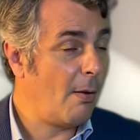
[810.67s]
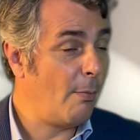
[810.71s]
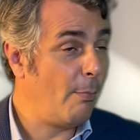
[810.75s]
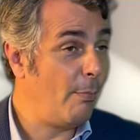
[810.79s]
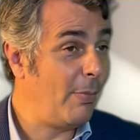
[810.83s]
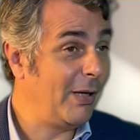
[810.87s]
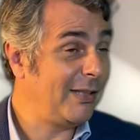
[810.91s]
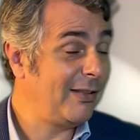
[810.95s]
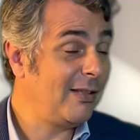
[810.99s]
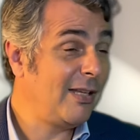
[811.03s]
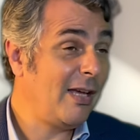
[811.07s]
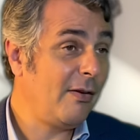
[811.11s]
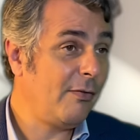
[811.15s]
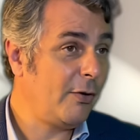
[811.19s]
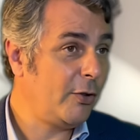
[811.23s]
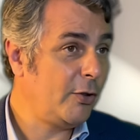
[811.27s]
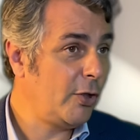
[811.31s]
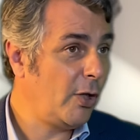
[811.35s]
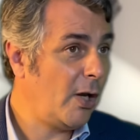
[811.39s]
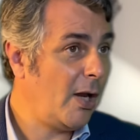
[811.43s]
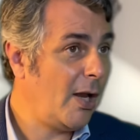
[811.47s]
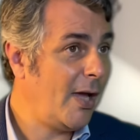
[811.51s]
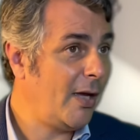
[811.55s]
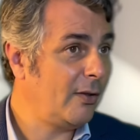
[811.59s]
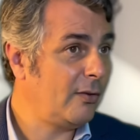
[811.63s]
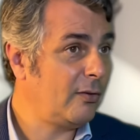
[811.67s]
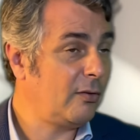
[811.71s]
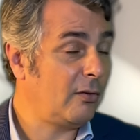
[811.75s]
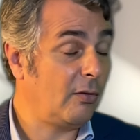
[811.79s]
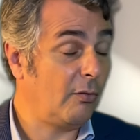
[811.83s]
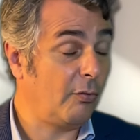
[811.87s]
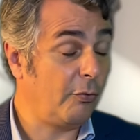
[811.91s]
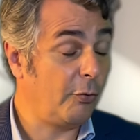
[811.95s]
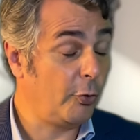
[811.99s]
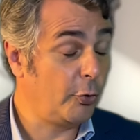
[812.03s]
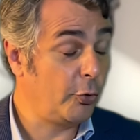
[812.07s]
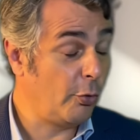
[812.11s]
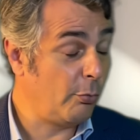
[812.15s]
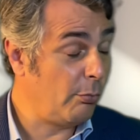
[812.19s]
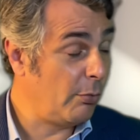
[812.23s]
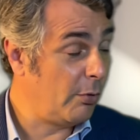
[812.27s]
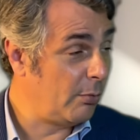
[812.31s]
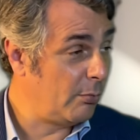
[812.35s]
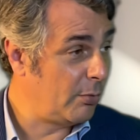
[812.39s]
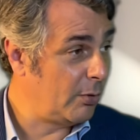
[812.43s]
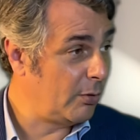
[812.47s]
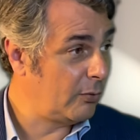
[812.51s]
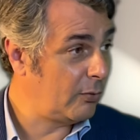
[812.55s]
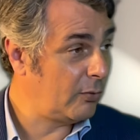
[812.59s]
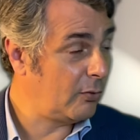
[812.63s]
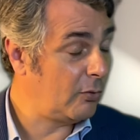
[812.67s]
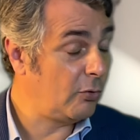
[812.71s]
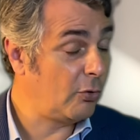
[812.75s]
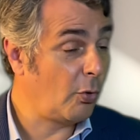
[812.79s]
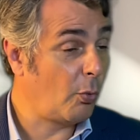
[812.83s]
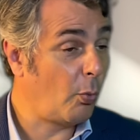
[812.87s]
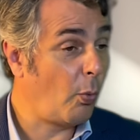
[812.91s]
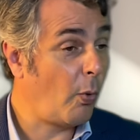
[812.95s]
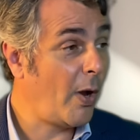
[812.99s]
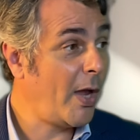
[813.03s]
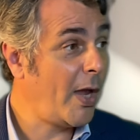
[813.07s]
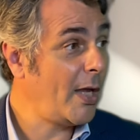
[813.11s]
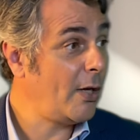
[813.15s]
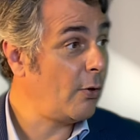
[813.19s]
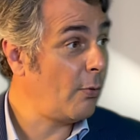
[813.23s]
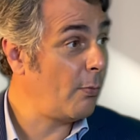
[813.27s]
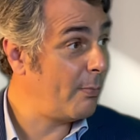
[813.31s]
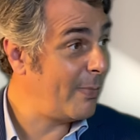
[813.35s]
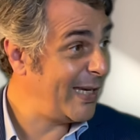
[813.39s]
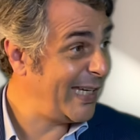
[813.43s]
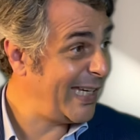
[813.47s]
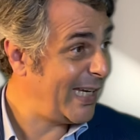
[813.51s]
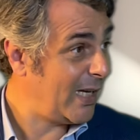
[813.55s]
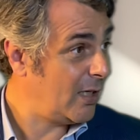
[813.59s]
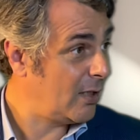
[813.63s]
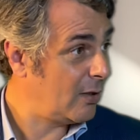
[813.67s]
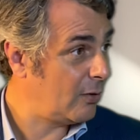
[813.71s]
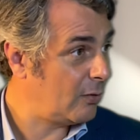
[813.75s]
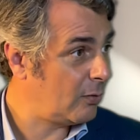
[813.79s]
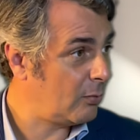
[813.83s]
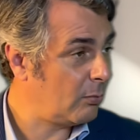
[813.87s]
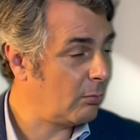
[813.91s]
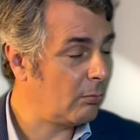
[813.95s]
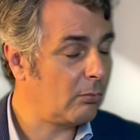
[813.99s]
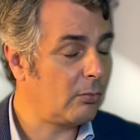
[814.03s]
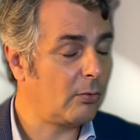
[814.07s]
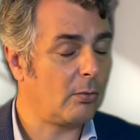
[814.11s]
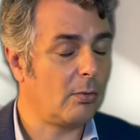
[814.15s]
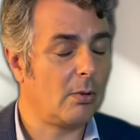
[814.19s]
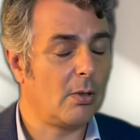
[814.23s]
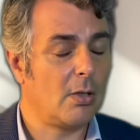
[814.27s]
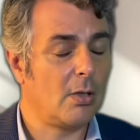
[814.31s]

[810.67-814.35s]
But nevertheless, for the moment, the way the mechanisms